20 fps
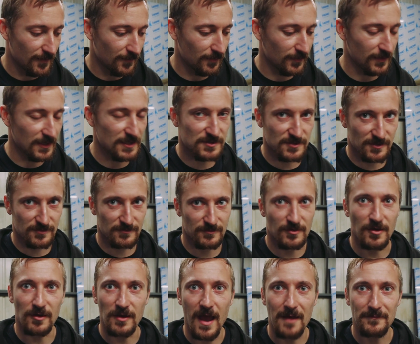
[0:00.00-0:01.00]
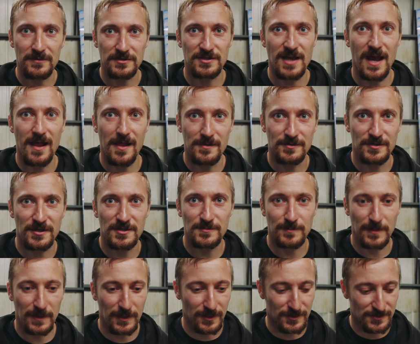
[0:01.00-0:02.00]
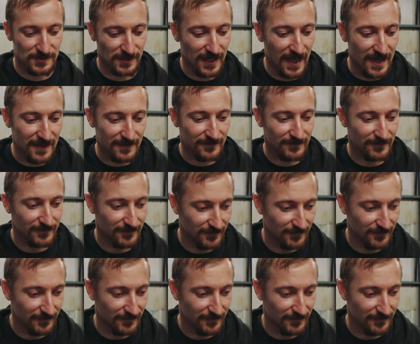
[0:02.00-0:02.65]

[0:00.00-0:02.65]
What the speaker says: but it's going to have its challenges because, again,